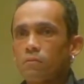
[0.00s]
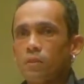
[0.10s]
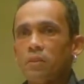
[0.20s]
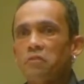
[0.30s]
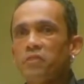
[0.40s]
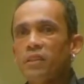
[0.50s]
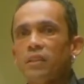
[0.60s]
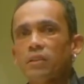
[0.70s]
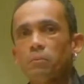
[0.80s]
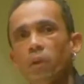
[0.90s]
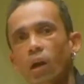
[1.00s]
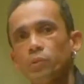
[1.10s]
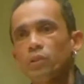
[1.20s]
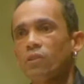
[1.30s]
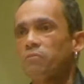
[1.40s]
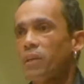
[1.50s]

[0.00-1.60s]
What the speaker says: and feeling the pounding of my